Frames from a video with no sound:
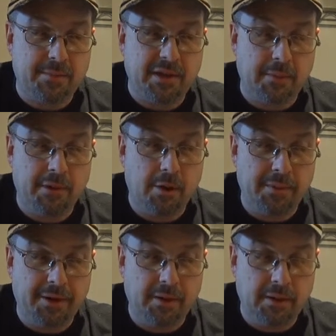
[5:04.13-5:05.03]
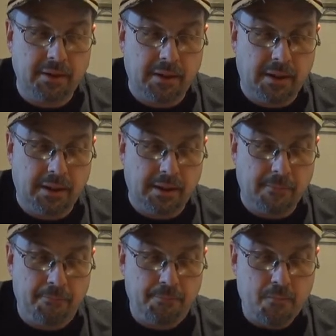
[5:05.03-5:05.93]
about the millimeter,
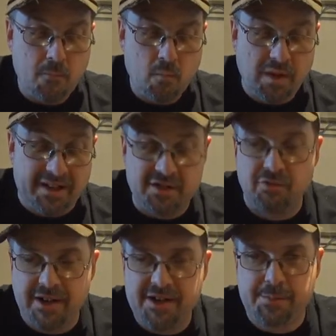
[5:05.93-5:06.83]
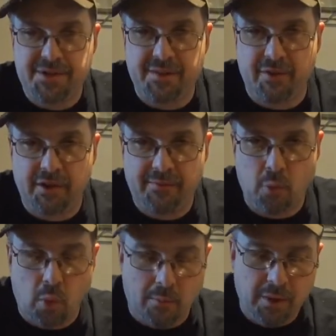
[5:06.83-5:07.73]
it's created specifically for
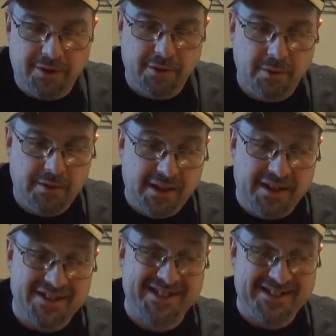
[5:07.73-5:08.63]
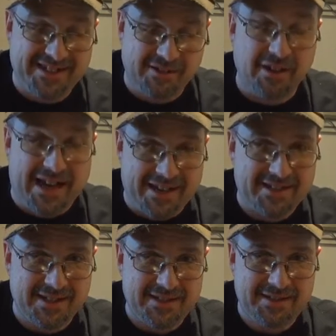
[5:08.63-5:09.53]
what we do. It is a single
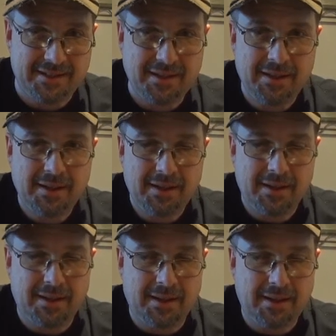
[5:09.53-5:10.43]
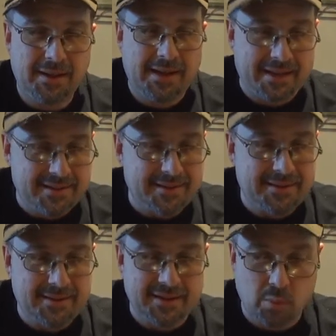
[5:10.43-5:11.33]
axis
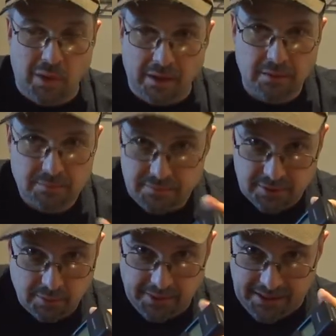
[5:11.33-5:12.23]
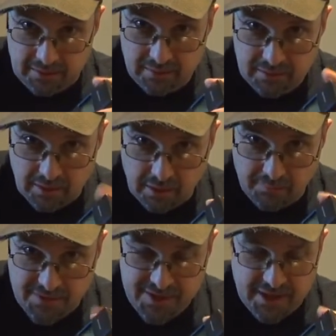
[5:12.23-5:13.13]
as well. So again,
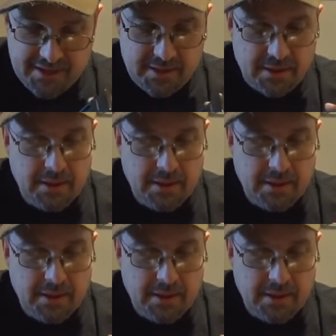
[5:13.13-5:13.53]
off the sides.